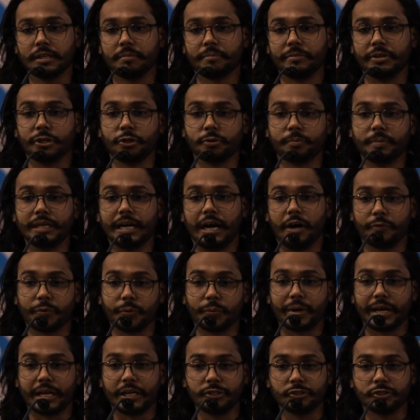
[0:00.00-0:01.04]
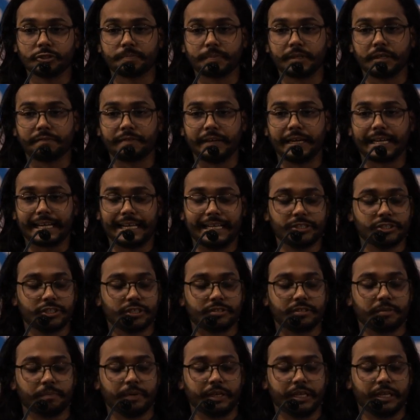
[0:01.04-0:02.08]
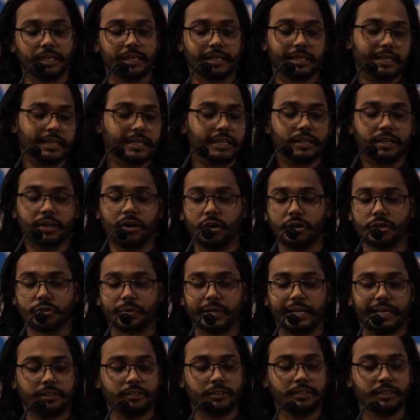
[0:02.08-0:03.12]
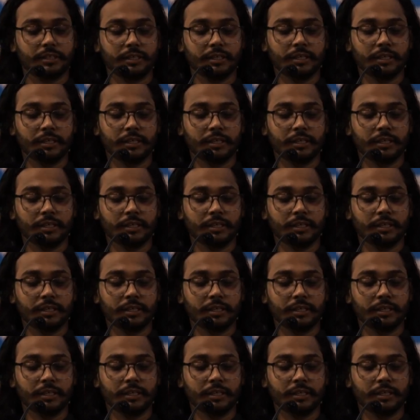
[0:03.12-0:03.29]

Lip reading: meant to be how you can use Prefect and GCP all together.